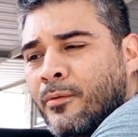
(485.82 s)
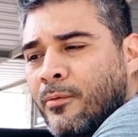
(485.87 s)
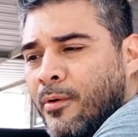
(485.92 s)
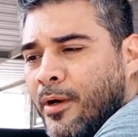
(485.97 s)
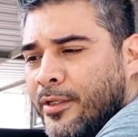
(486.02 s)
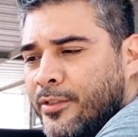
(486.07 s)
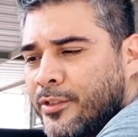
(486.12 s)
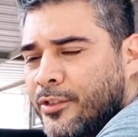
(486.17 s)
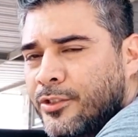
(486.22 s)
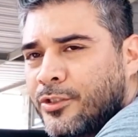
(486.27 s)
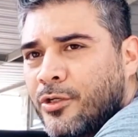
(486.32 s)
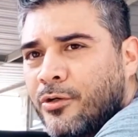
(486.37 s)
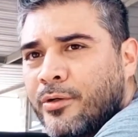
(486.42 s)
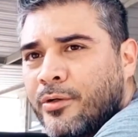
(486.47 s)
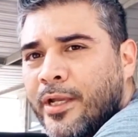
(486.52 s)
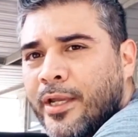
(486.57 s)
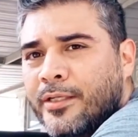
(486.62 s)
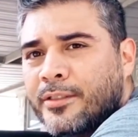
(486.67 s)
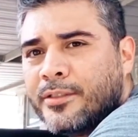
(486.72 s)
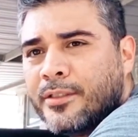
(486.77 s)
why is he
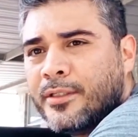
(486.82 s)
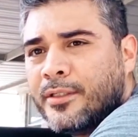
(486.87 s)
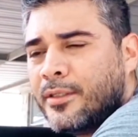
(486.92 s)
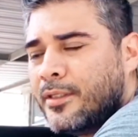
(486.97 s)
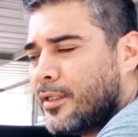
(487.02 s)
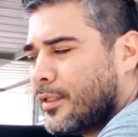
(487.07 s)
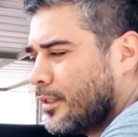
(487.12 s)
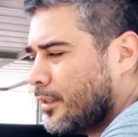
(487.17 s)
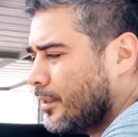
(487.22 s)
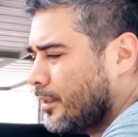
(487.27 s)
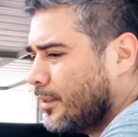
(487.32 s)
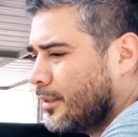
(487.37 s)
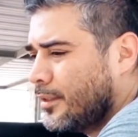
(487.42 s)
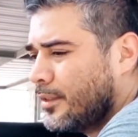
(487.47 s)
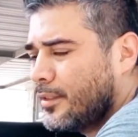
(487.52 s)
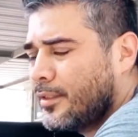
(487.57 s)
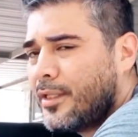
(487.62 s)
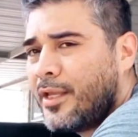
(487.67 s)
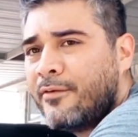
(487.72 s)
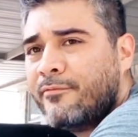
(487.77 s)
showcasing the
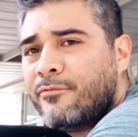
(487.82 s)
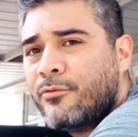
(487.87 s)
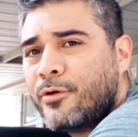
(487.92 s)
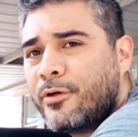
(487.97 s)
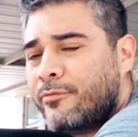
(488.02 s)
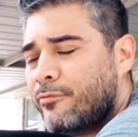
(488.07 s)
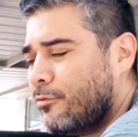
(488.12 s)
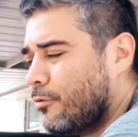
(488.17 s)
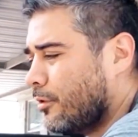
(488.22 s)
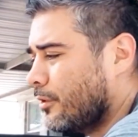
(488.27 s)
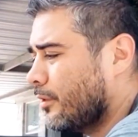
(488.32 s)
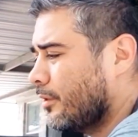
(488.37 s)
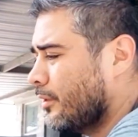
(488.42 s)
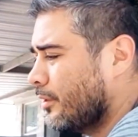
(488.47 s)
944?